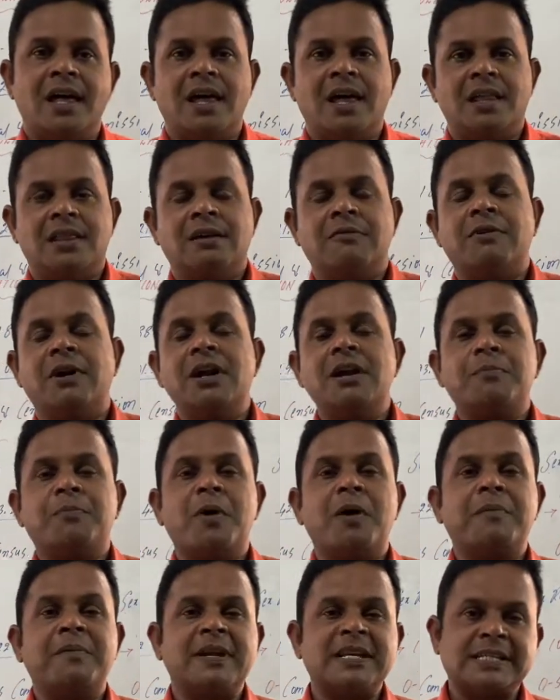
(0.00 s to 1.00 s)
the world
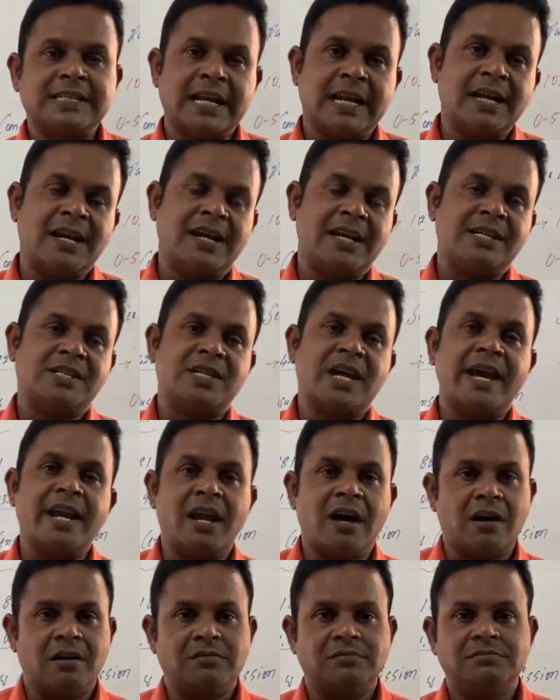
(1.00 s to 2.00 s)
populous country,
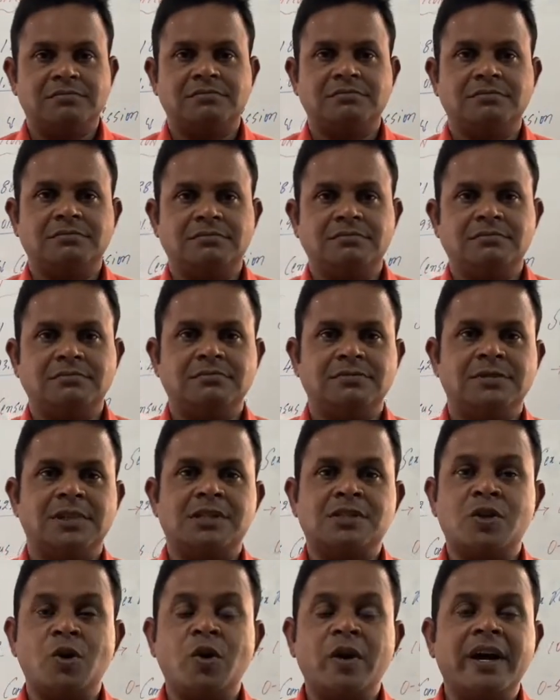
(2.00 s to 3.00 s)
China, the
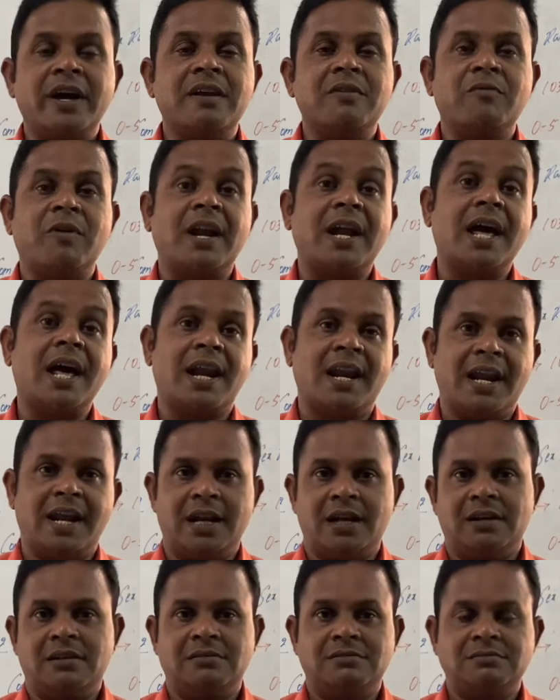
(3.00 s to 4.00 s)
slogan "One or
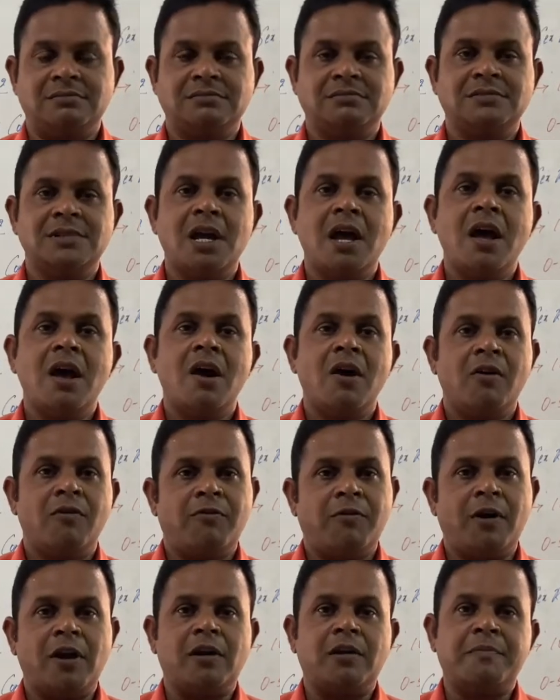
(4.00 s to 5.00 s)
None,"
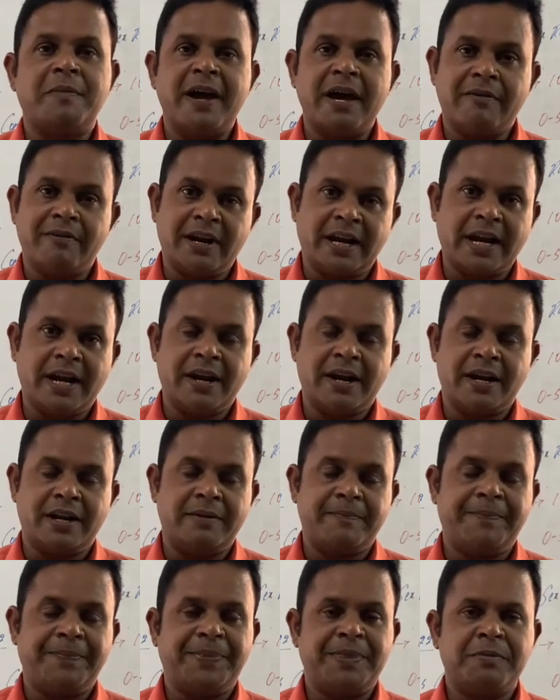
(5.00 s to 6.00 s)
followed by our country,
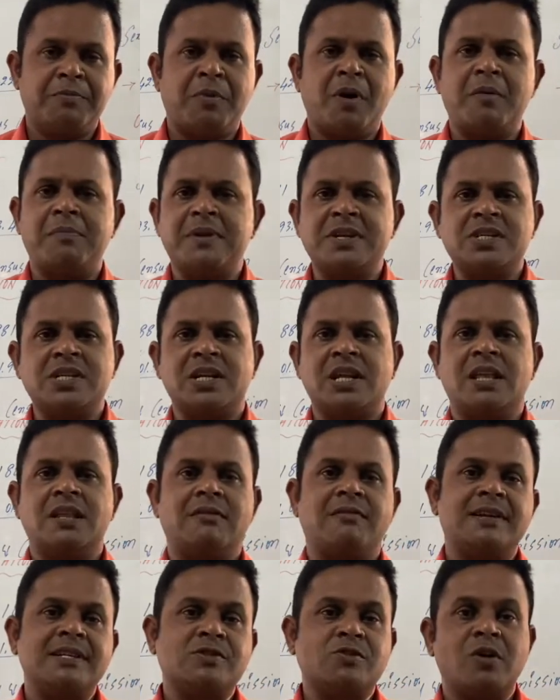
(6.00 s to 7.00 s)
population
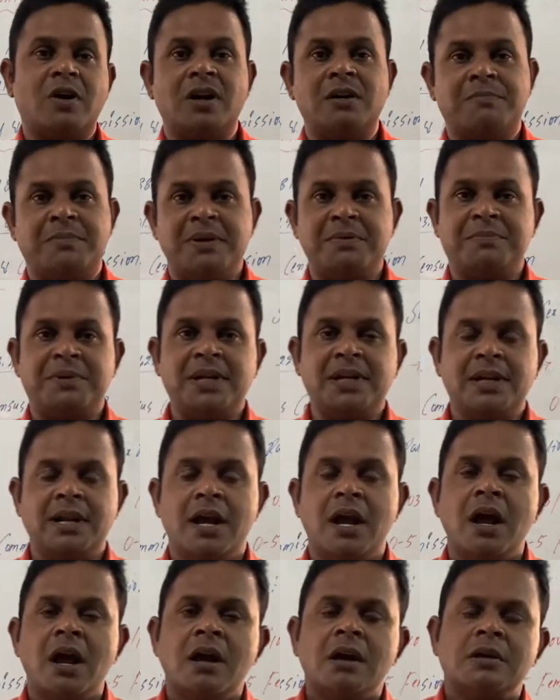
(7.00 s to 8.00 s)
otherwise called people.